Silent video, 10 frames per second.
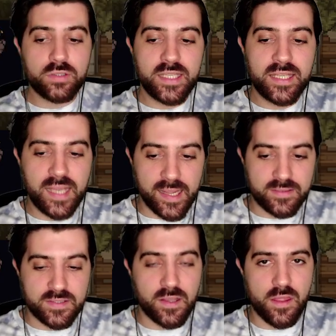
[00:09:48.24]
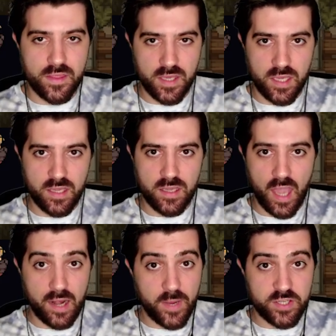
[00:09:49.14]
only get the
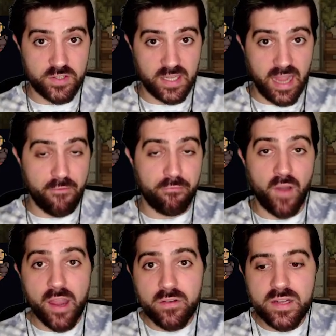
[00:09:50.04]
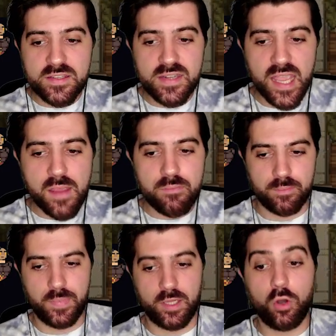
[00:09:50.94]
animations that have fire in its name,
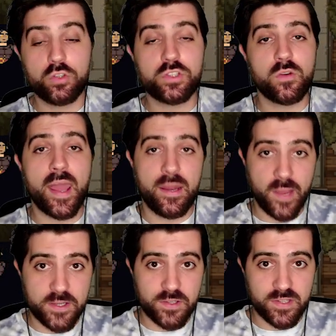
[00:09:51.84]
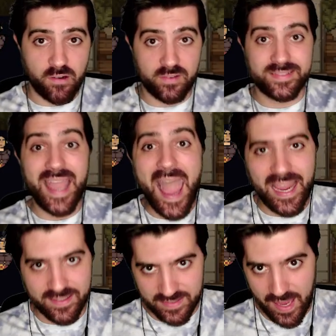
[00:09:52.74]
but also animations that are
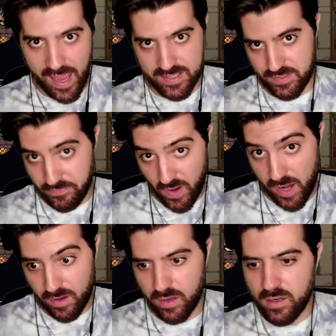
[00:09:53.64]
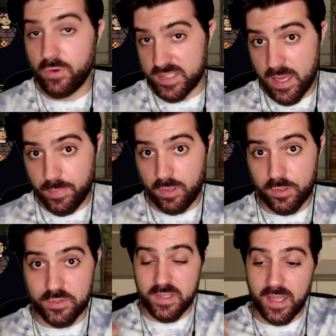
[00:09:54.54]
tagged as fire. For example,
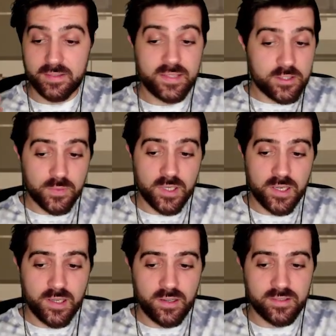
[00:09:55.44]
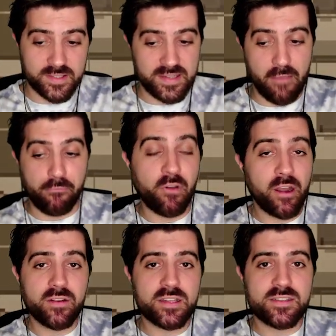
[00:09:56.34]
you'll that this one here doesn't have
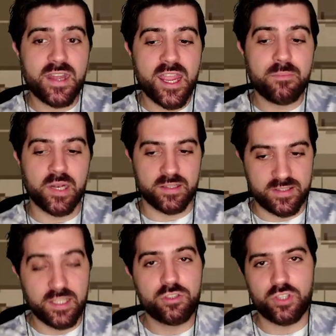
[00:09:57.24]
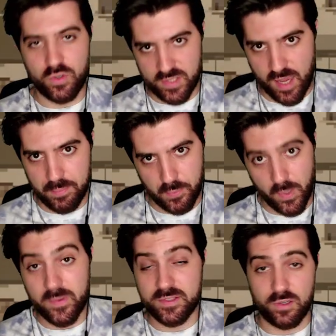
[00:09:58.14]
fire in its name, but it still shows up
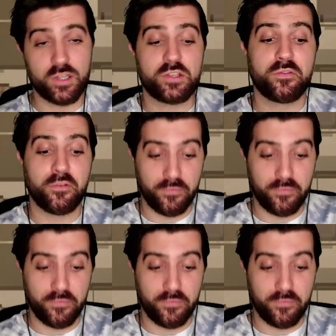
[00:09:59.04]
when we search.